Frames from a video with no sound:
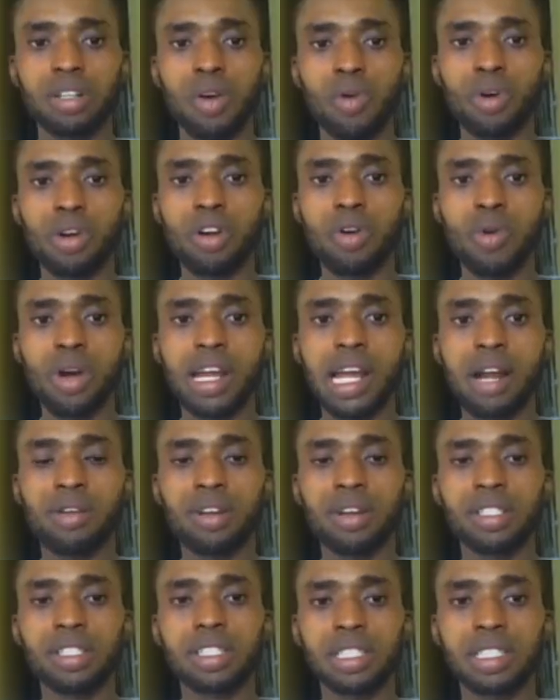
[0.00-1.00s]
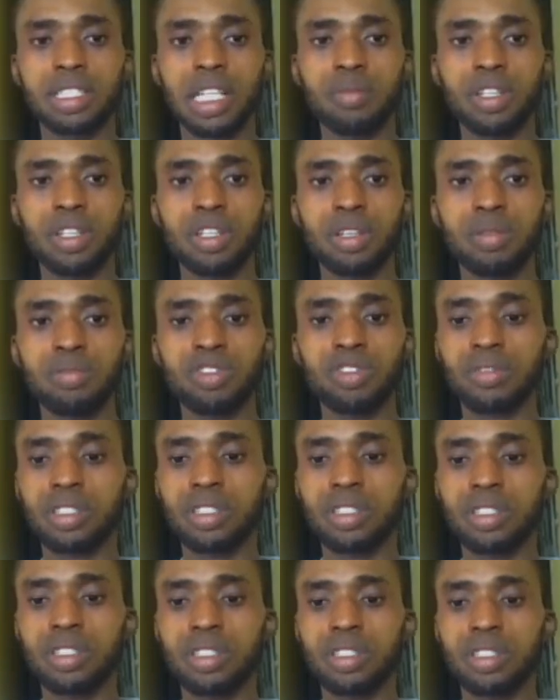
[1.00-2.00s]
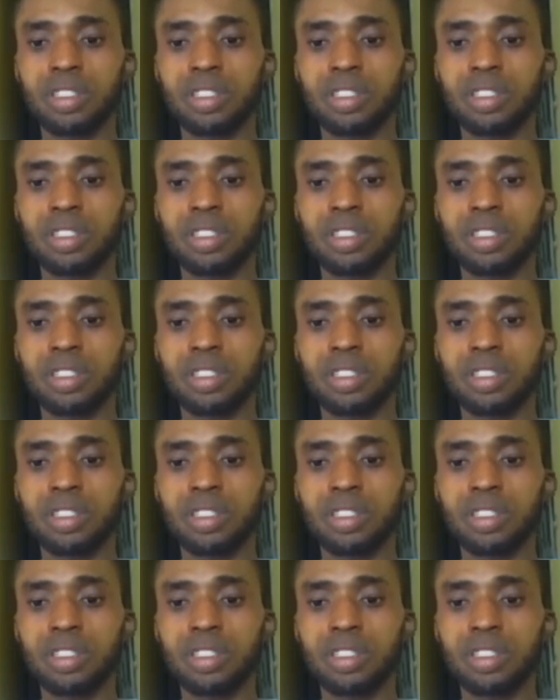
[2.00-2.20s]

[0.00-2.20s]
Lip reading: Well, now when I run this, let me move this.